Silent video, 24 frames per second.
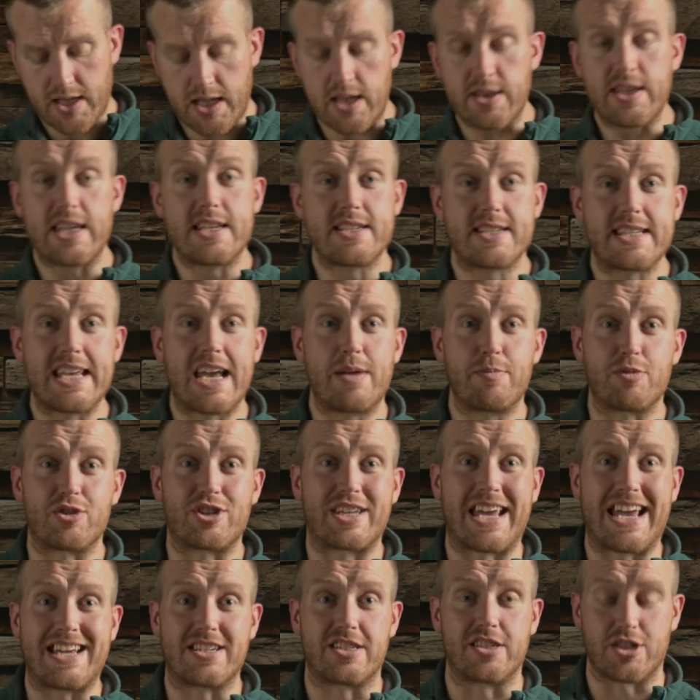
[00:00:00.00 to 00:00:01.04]
Let's see how much
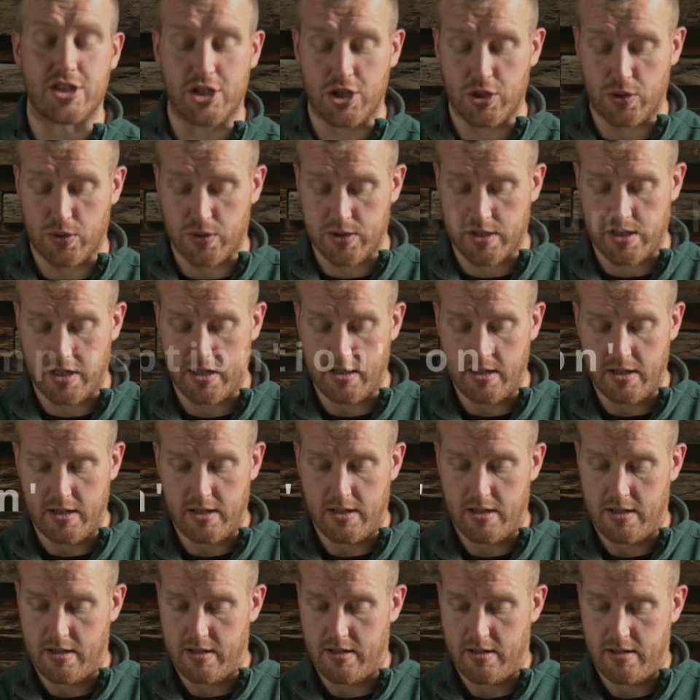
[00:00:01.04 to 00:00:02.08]
gas it's used
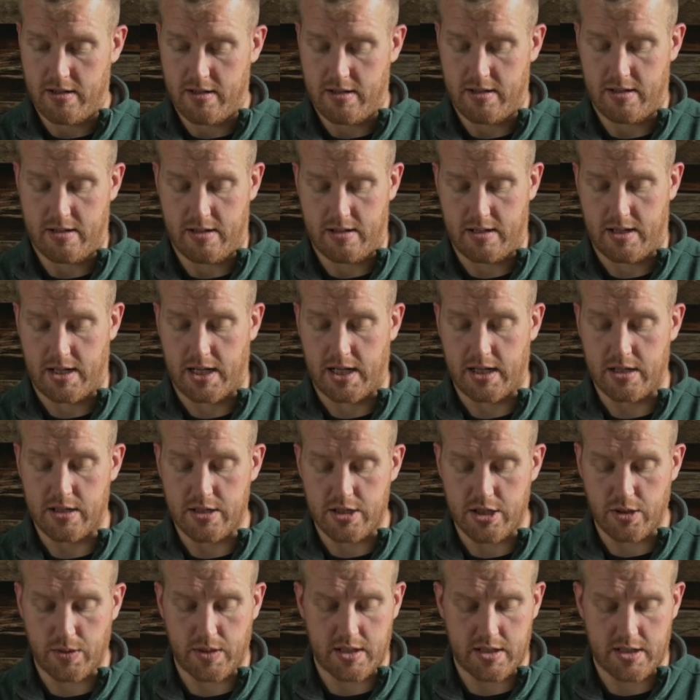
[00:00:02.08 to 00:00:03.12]
in
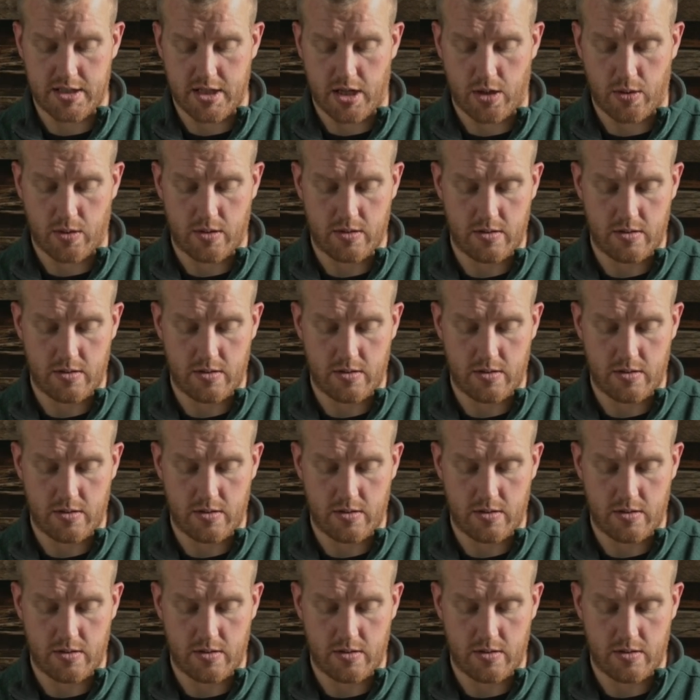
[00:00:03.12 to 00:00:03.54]
doing so.